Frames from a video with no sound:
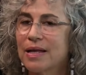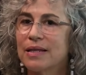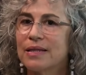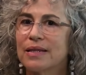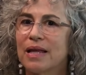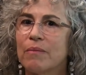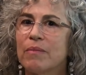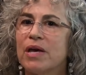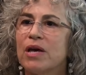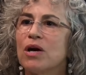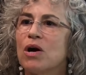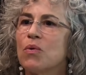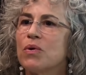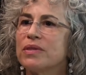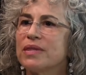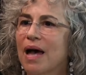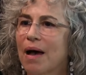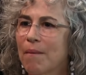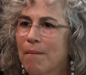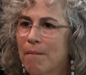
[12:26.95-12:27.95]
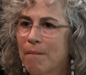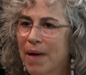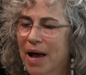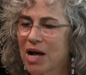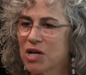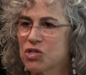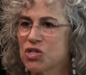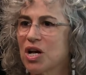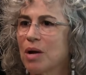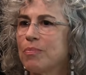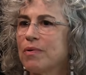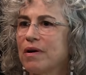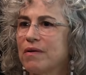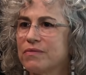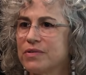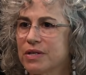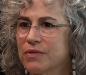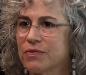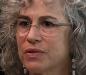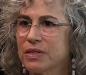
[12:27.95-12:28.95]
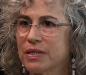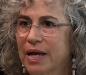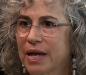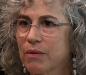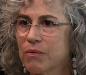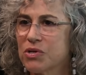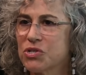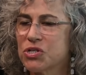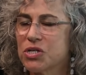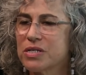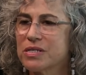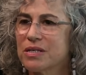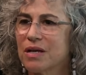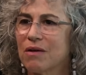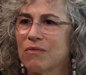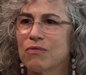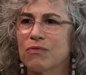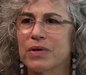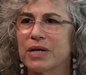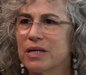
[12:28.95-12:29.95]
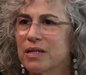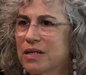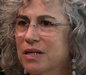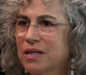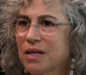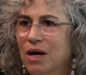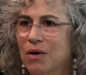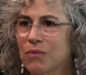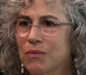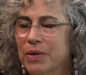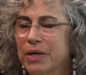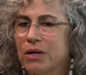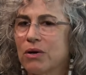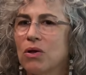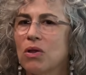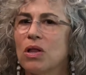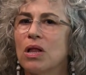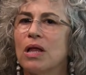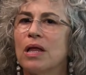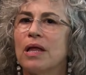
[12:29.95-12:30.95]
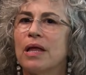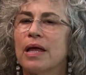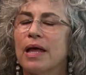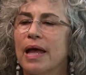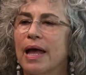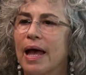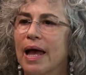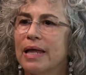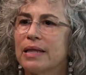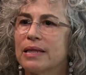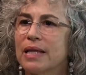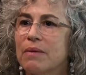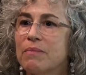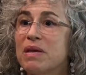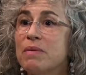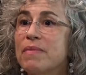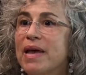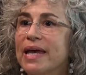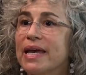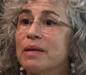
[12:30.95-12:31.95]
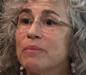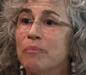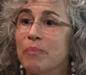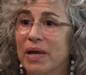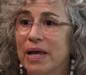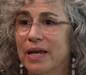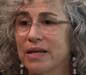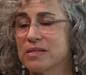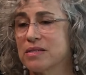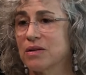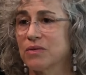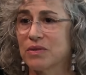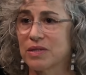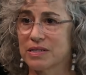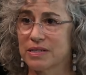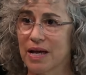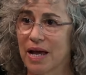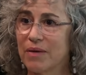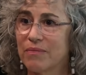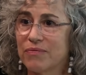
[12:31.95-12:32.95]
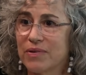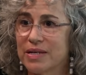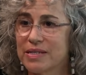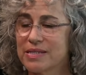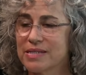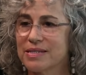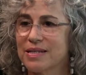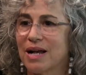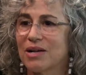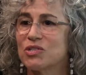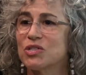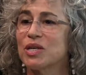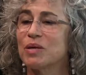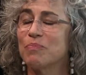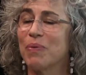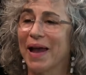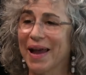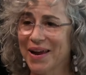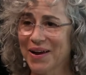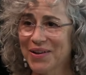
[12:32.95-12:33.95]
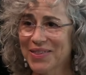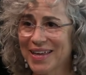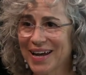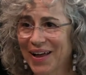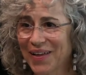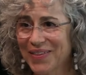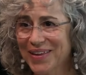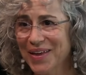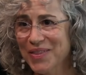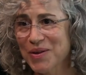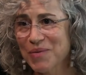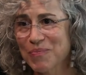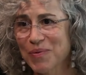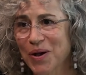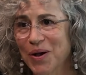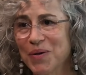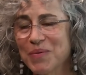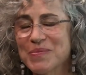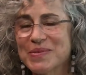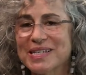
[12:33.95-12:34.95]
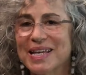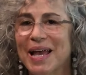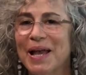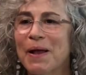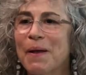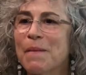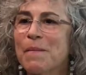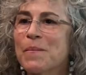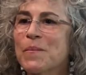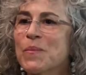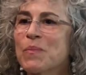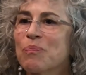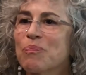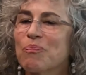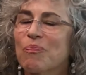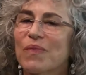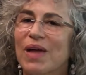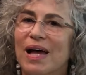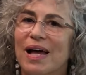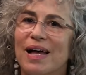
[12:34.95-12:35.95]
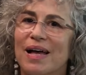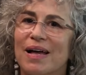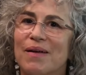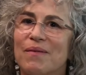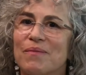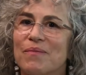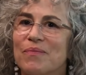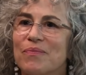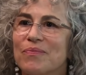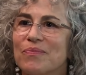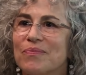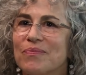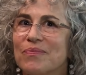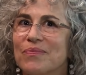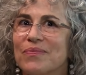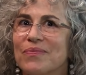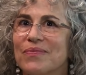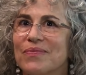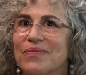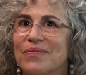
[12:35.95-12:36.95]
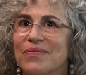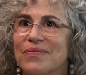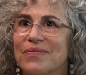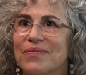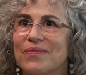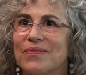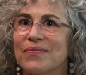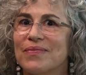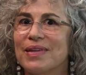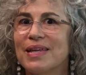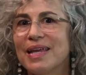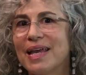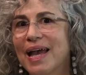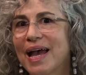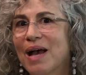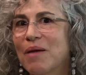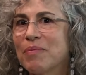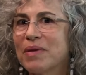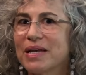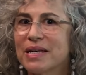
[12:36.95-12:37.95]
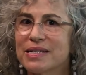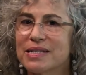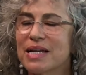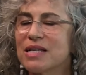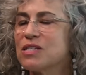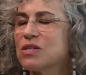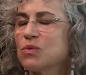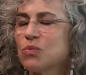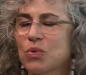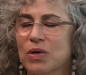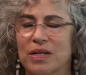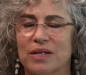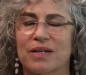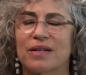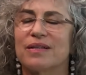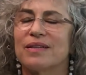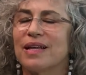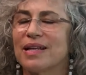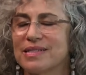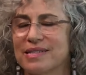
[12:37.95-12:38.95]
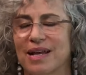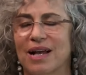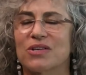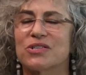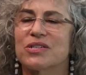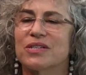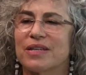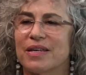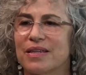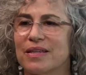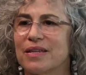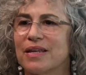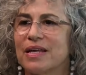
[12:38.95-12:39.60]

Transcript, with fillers: Let me go with that mashup of different languages, of real and not real and let me make it big. So the typeface is actually bigger than all the other poems. Um, yeah, because that's what that's actually.